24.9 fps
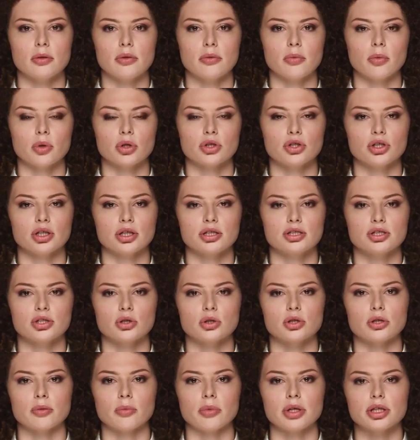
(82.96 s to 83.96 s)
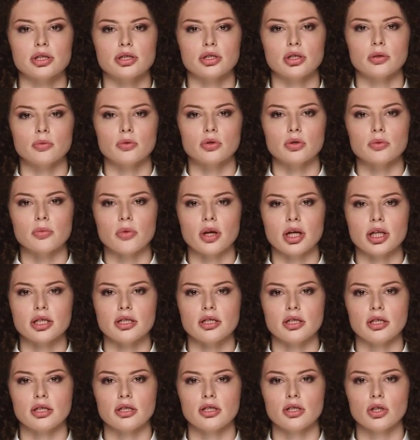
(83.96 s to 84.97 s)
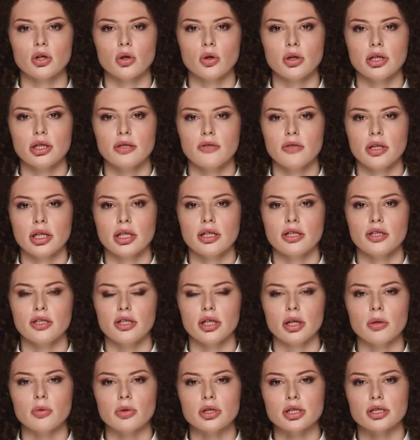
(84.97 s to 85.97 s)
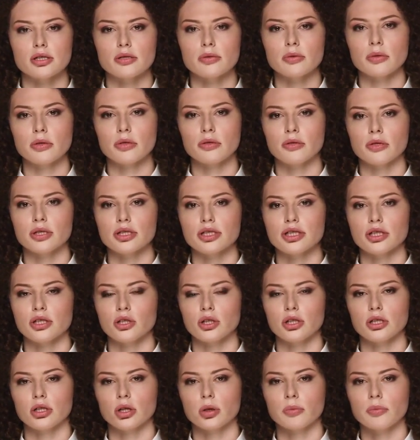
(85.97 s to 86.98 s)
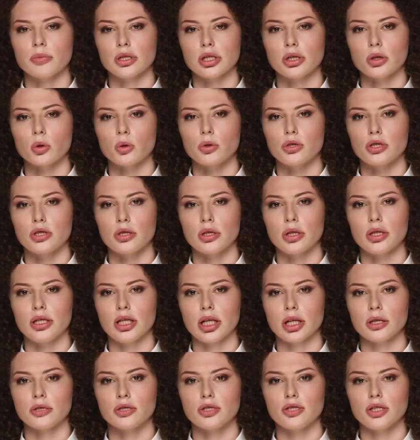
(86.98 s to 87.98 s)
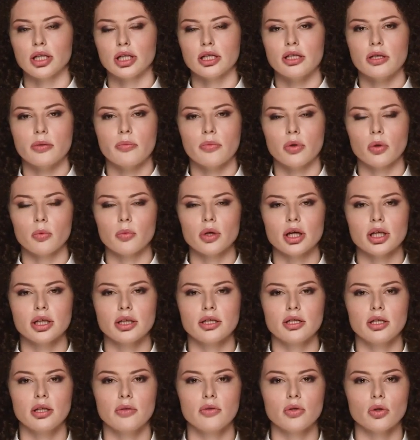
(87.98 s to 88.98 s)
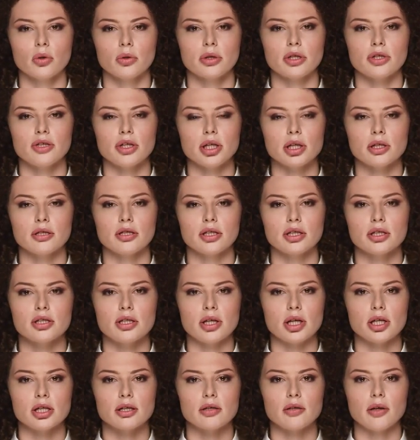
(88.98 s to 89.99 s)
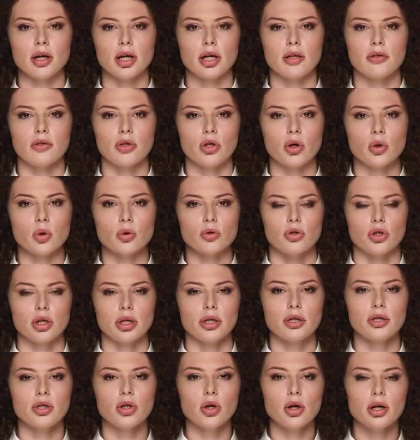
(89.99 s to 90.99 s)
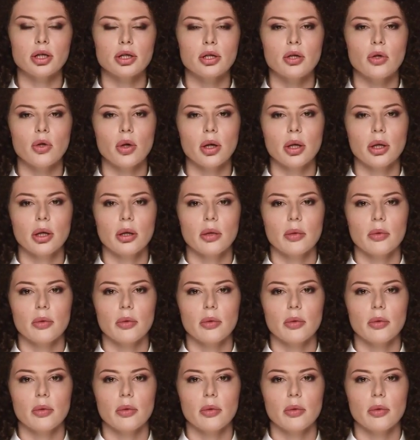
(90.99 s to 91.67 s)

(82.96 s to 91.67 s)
Reduce your speed and prepare to stop if necessary. Position your vehicle to the left side of the road if you intend to turn left or go straight through.